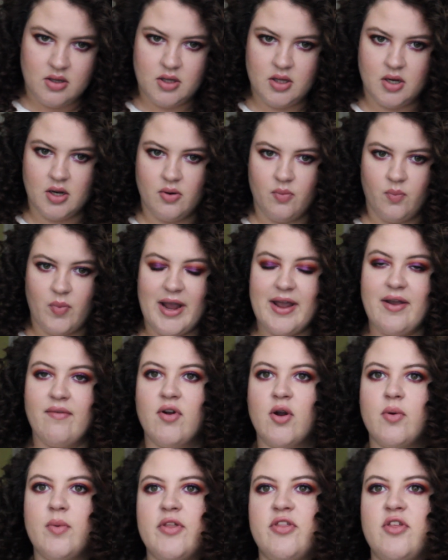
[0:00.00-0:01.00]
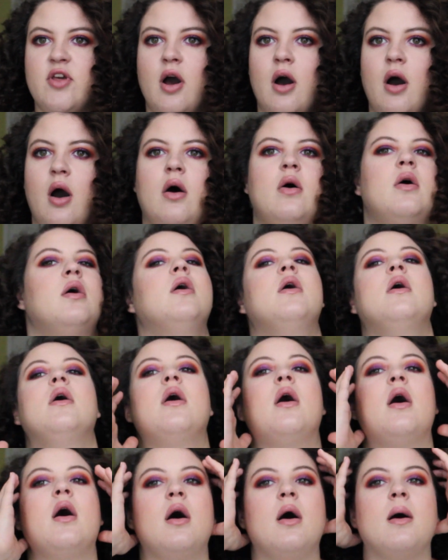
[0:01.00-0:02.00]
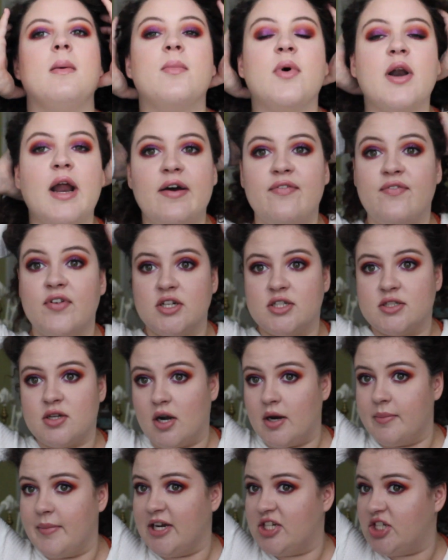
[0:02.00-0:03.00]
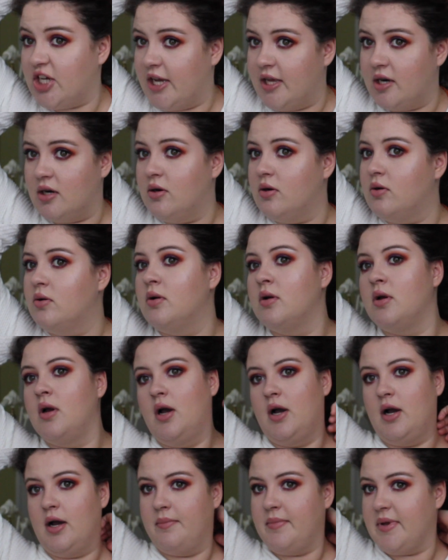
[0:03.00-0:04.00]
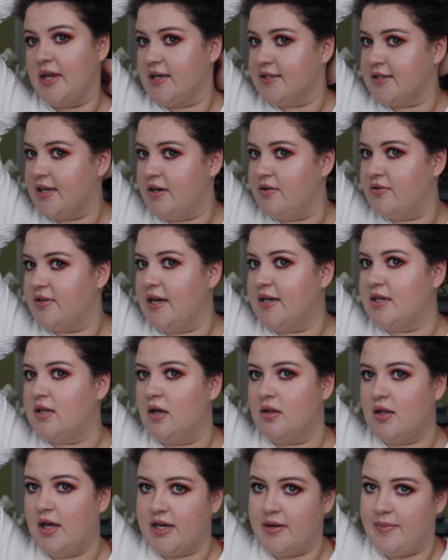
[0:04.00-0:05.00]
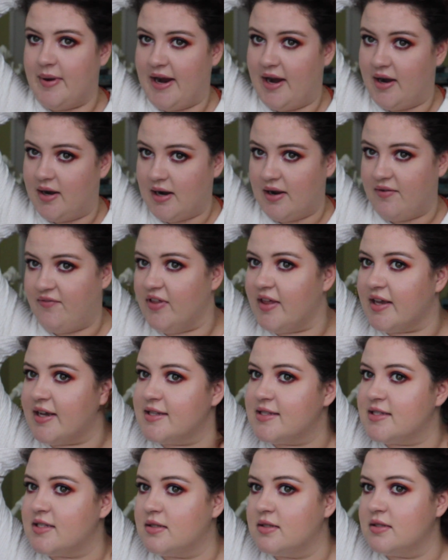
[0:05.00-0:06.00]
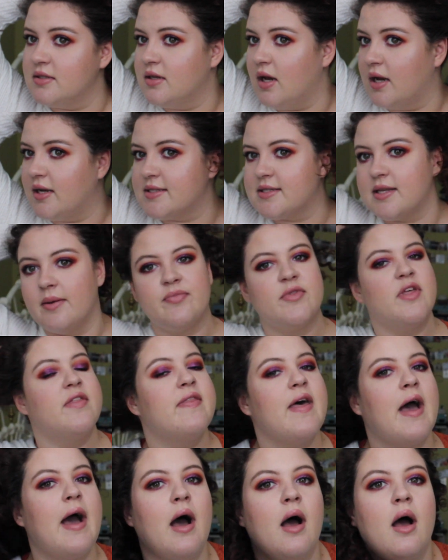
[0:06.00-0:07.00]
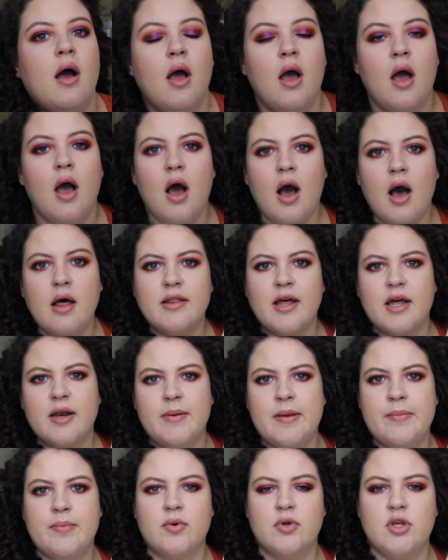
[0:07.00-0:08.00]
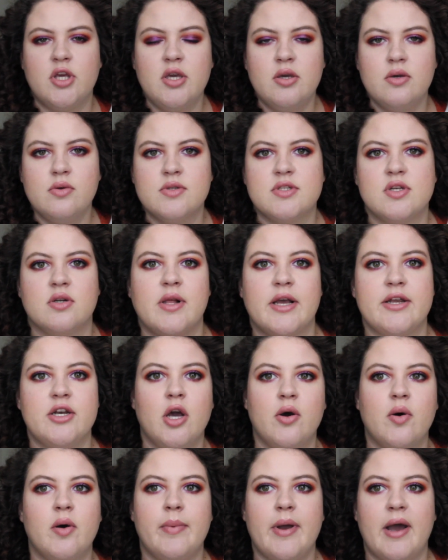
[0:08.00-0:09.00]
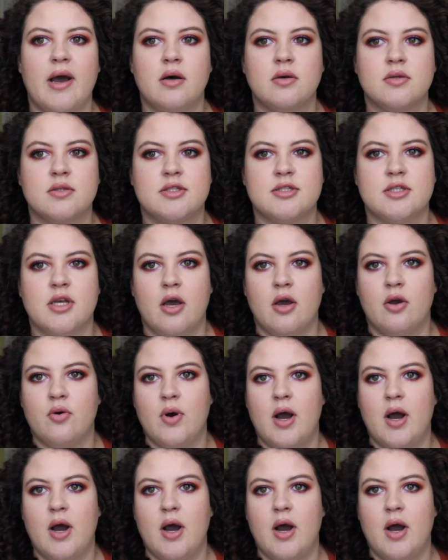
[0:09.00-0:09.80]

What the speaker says: you know, waiver with y'all when I first started my channel, because I do that a lot to my hair, and I feel like it's not something that a lot of people use or like know about. So